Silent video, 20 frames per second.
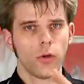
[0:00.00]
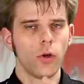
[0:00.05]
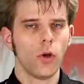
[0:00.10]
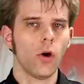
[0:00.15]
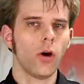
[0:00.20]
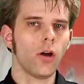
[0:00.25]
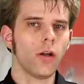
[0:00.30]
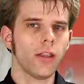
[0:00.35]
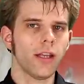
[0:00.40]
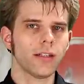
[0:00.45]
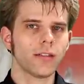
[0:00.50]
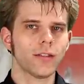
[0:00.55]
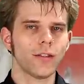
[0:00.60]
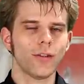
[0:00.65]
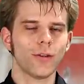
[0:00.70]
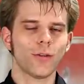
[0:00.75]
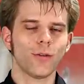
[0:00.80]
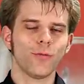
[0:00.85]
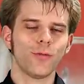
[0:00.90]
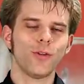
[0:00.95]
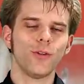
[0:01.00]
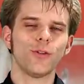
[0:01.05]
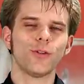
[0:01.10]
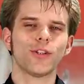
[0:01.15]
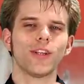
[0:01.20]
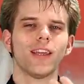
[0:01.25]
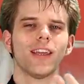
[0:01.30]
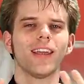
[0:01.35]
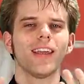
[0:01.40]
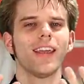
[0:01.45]
I know all that's a little
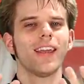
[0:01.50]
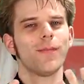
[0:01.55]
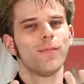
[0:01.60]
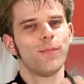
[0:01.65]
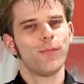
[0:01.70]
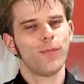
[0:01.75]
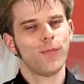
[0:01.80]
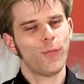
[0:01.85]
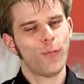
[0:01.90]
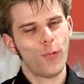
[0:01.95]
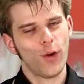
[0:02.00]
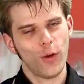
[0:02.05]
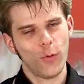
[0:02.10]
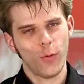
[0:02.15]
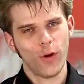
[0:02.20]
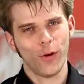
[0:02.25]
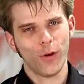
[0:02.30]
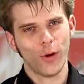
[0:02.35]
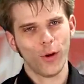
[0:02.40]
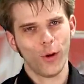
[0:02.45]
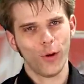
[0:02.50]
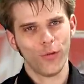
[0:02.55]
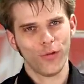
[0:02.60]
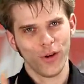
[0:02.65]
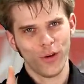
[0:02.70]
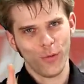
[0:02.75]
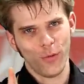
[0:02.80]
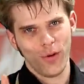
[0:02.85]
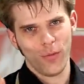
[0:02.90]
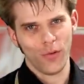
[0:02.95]
confusing. We will go
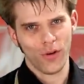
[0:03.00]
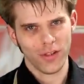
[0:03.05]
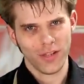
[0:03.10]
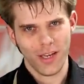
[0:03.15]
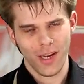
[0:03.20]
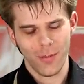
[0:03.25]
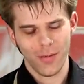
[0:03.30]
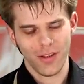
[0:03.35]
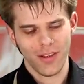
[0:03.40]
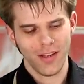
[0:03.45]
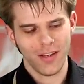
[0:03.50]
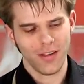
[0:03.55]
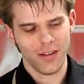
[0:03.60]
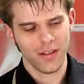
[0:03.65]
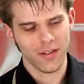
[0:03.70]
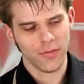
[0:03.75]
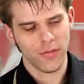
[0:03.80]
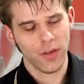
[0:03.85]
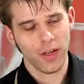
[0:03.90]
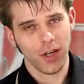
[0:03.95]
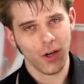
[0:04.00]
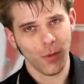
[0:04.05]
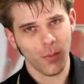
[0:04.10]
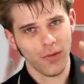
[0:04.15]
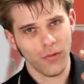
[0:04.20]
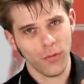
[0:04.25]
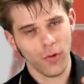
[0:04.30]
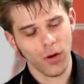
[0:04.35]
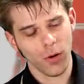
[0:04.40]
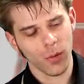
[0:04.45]
over it one more time at the end of this video.
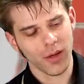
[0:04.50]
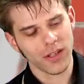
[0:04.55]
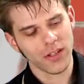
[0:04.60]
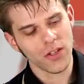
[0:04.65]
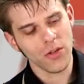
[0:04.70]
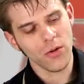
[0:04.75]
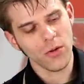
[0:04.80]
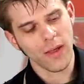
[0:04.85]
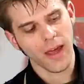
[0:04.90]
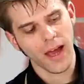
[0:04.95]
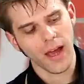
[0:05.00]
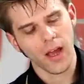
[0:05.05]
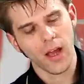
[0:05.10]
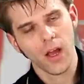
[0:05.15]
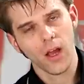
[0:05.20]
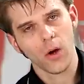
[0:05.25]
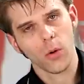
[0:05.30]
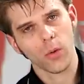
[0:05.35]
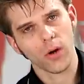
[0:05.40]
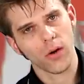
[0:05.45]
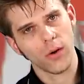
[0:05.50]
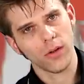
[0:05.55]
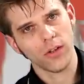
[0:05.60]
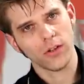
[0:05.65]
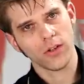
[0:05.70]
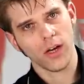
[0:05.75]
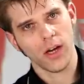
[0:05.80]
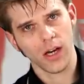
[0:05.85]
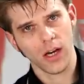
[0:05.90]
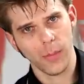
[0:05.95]
Before we do that, we're going to
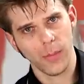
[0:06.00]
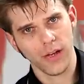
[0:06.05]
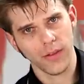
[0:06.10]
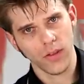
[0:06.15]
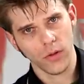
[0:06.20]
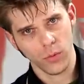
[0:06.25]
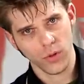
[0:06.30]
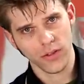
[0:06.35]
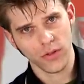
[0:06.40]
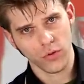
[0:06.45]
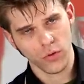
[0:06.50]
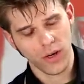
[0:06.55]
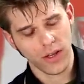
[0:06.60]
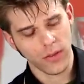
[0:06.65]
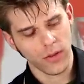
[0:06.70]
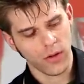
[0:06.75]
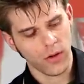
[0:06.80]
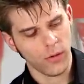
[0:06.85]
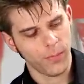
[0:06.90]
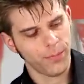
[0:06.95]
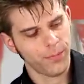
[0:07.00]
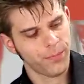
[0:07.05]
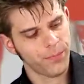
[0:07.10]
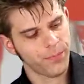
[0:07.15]
talk about the ristretto.